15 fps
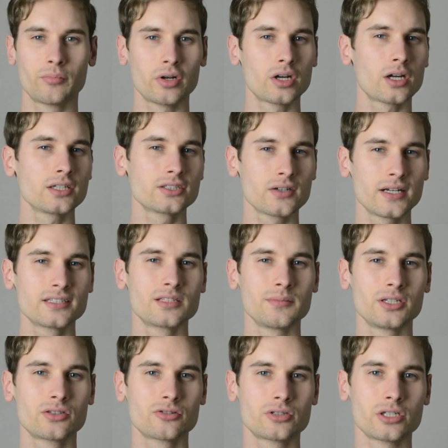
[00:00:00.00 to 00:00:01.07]
But it also had some
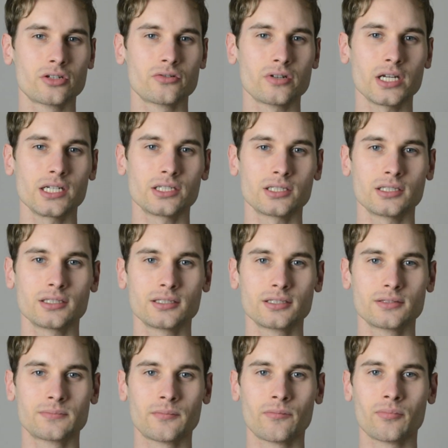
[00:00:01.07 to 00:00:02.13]
interesting creations.
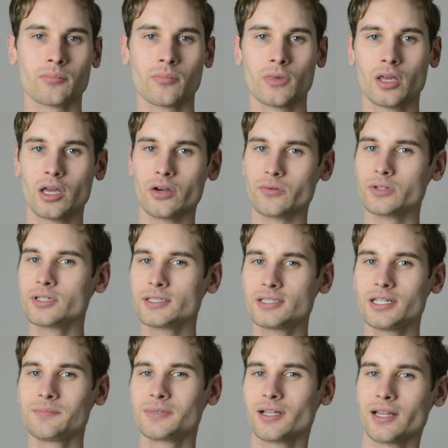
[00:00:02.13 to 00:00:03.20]
It really
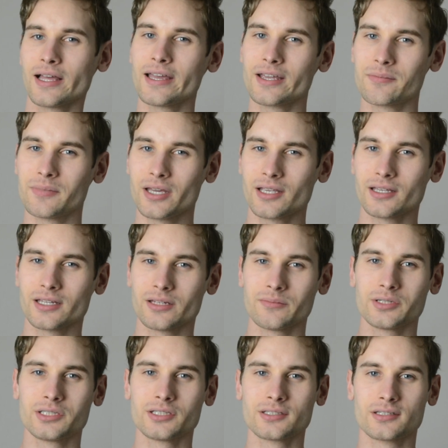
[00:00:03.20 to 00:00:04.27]
seemed to like making
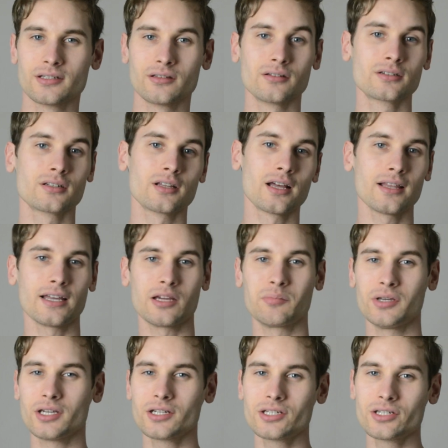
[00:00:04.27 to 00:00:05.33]
images that looked a lot like
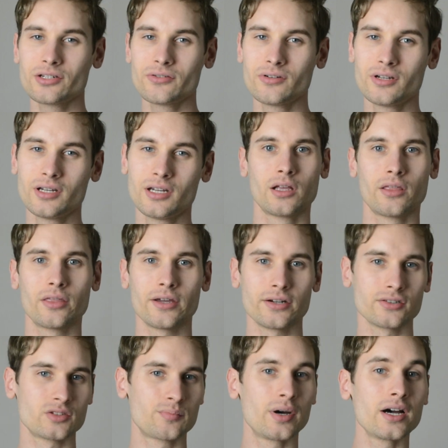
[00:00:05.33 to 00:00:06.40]
Pikachu.
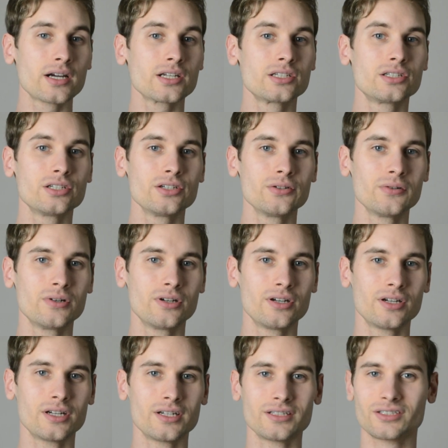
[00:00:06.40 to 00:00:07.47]
There's Pugachu,
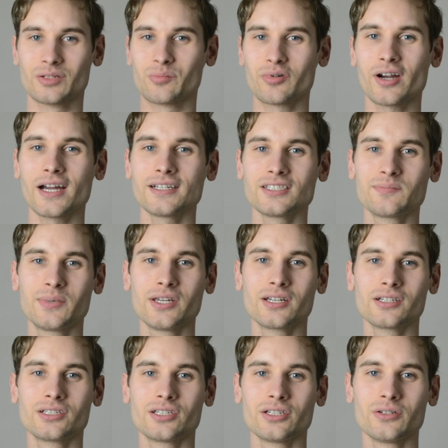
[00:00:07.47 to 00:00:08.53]
Surprise
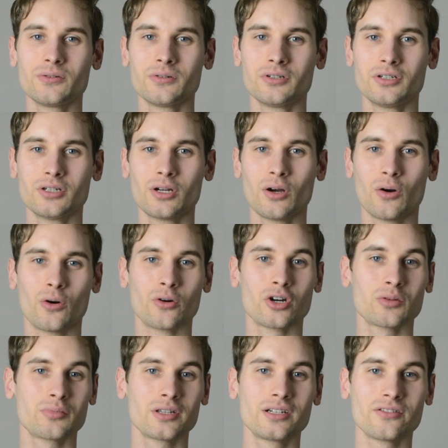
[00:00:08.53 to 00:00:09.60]
Pikachu,
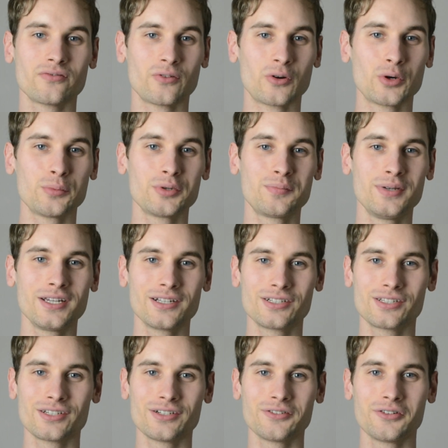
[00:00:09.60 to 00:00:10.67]
Horribly Deformed
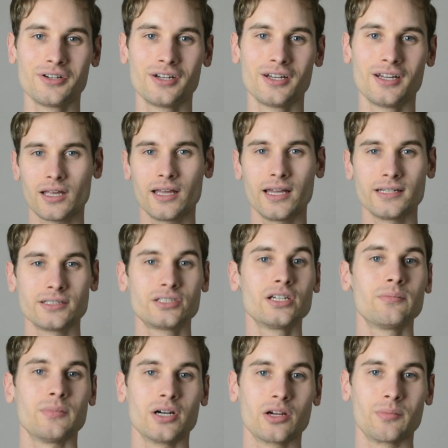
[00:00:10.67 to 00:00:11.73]
Pikachu, and
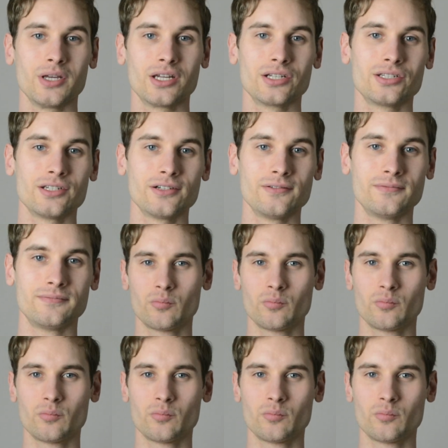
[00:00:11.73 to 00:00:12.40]
Chipmunk Pikachu.